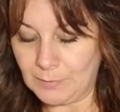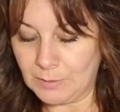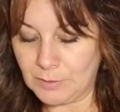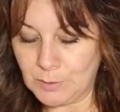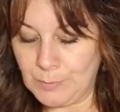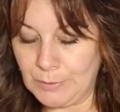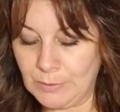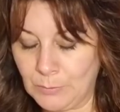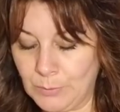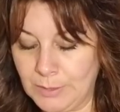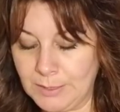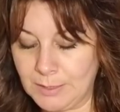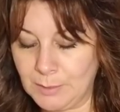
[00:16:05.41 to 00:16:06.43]
Spirit,
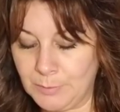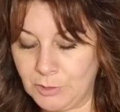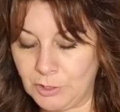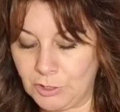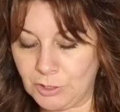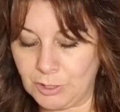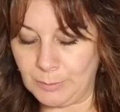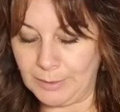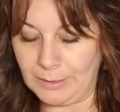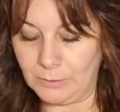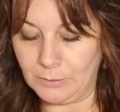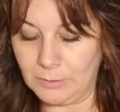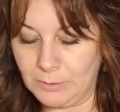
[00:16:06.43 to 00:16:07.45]
what is the magician about?